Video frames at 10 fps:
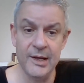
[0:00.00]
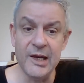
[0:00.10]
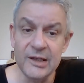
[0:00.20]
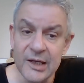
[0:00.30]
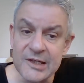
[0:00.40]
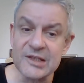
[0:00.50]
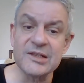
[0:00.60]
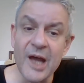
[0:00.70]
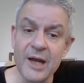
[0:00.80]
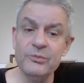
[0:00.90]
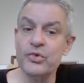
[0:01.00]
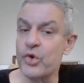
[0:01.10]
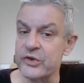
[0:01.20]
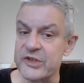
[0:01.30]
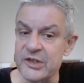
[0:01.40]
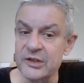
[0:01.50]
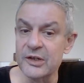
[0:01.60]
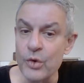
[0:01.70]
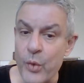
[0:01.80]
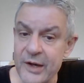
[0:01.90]
It is time to consider
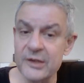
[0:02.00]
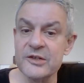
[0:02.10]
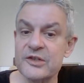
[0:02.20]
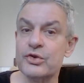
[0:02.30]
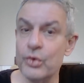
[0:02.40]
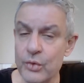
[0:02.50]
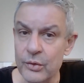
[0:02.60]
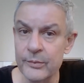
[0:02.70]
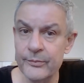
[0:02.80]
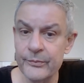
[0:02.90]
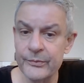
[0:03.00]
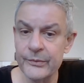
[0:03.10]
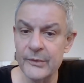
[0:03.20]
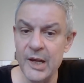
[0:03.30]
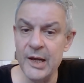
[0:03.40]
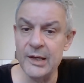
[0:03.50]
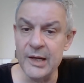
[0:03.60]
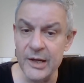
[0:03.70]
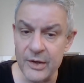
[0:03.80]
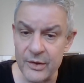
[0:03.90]
the winners too, and
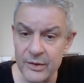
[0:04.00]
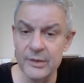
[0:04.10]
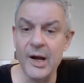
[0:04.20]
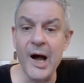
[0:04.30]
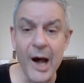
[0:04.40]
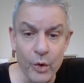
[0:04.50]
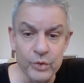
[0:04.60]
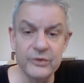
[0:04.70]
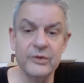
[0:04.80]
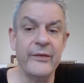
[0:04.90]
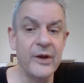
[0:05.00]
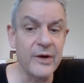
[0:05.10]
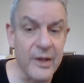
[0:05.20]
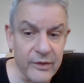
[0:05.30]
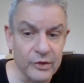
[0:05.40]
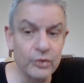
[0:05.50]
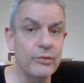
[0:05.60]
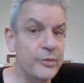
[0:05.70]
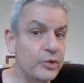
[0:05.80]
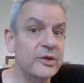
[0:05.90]
hear out their hitherto
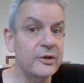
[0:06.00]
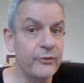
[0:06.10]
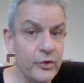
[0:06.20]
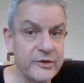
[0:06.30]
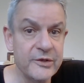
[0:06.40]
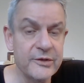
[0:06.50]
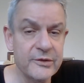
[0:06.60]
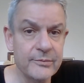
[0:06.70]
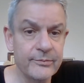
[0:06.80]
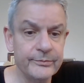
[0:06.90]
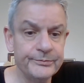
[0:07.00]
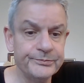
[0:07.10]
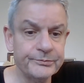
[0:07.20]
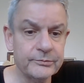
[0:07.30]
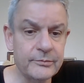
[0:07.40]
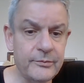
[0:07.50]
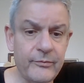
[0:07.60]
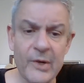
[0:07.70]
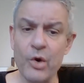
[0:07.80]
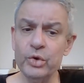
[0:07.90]
muted voices.
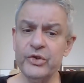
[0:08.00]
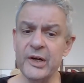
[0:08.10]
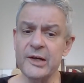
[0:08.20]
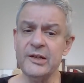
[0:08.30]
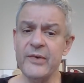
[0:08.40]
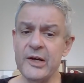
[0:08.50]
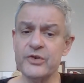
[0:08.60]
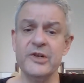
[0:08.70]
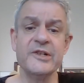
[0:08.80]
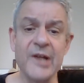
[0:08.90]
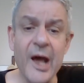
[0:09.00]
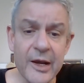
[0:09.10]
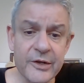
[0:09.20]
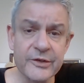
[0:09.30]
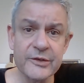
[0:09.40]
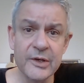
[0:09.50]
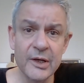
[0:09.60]
Alternative energy is nice